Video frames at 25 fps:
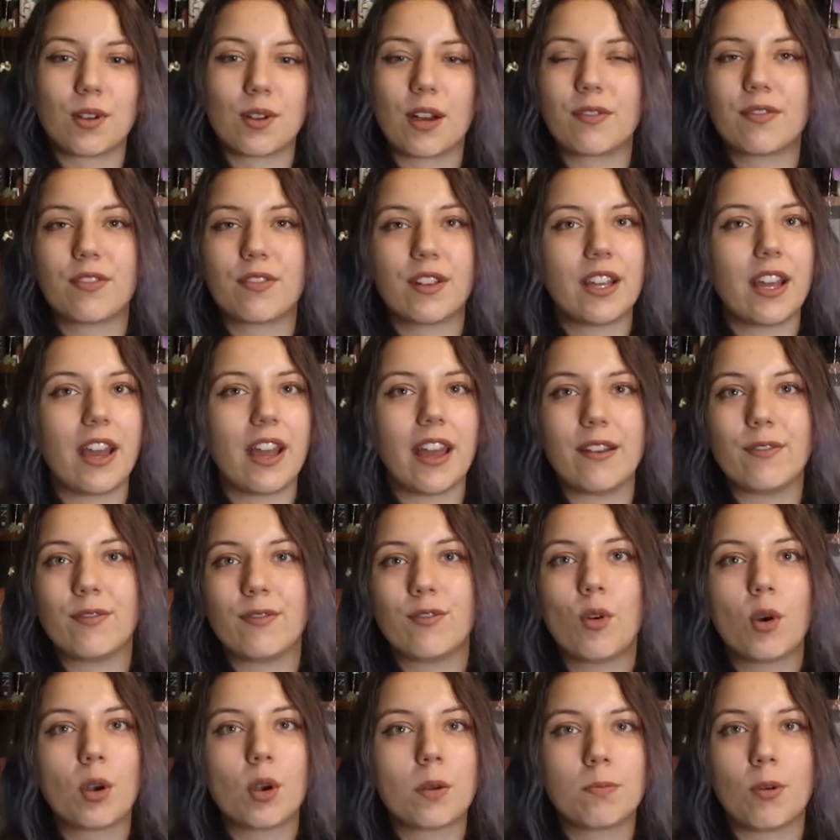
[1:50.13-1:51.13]
roughly a
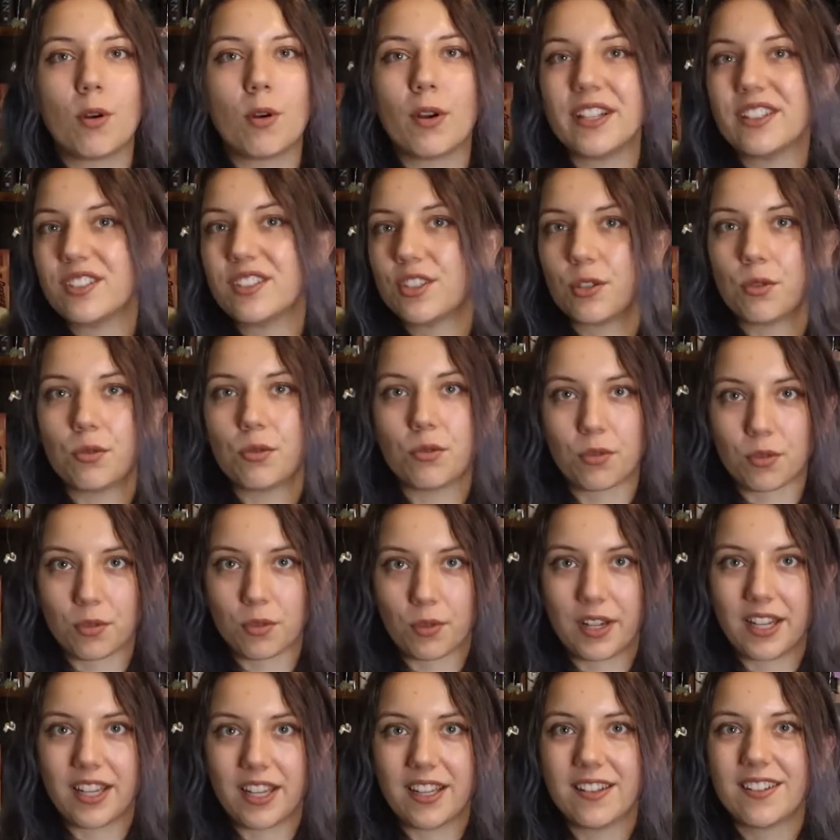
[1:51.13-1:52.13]

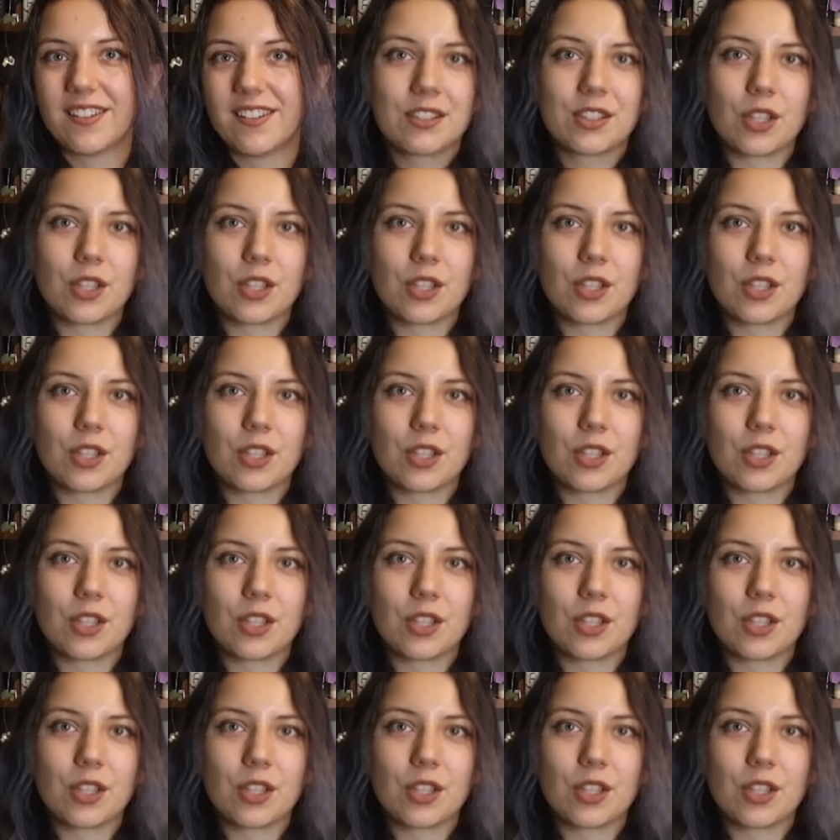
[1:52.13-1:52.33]
4.23.